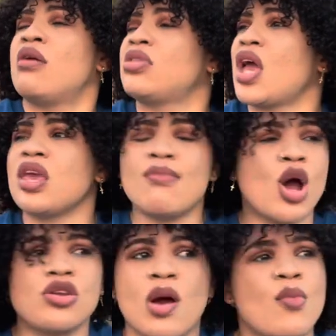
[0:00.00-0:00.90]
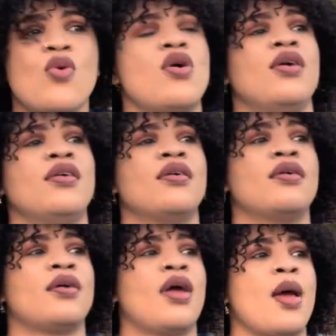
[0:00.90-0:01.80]
take the bun no more.
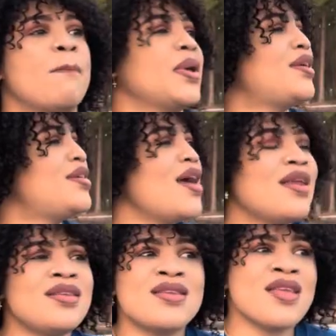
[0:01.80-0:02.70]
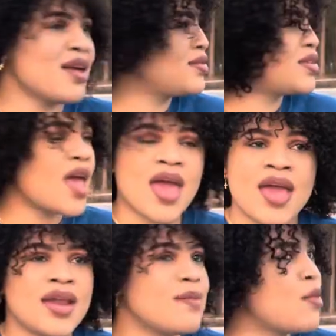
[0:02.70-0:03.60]
I cannot
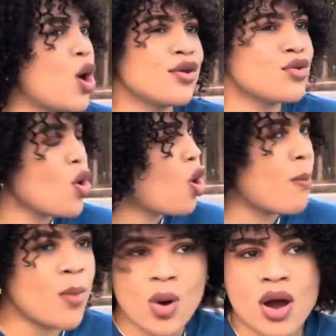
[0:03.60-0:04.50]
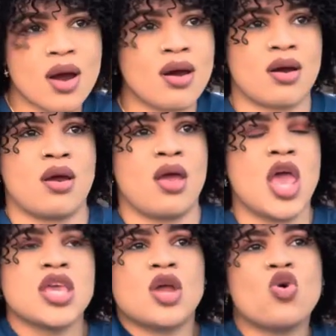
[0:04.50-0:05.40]
take the bun no more.
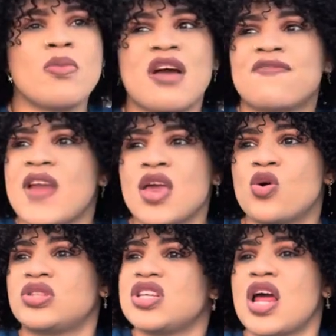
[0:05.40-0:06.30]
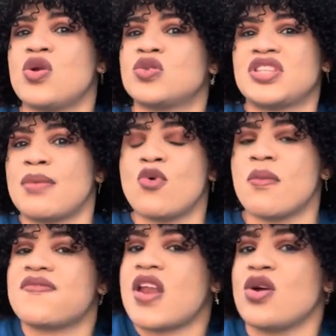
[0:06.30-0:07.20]
You know me, I fly out in and out. Say, more
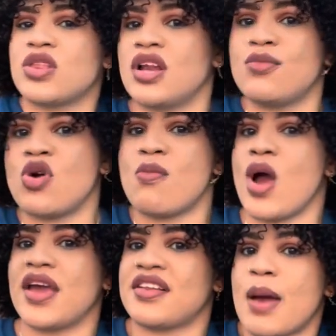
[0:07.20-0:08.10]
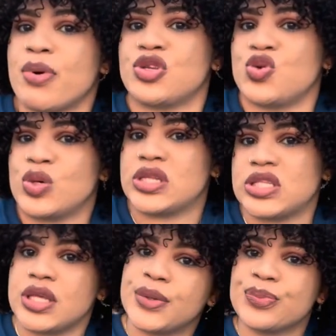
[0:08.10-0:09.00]
I fly out, the more boy I get
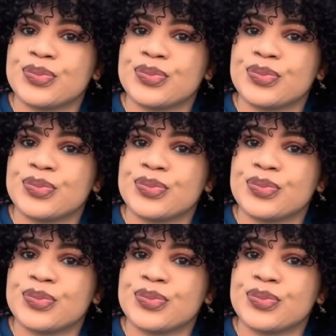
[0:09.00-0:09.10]
opportunity.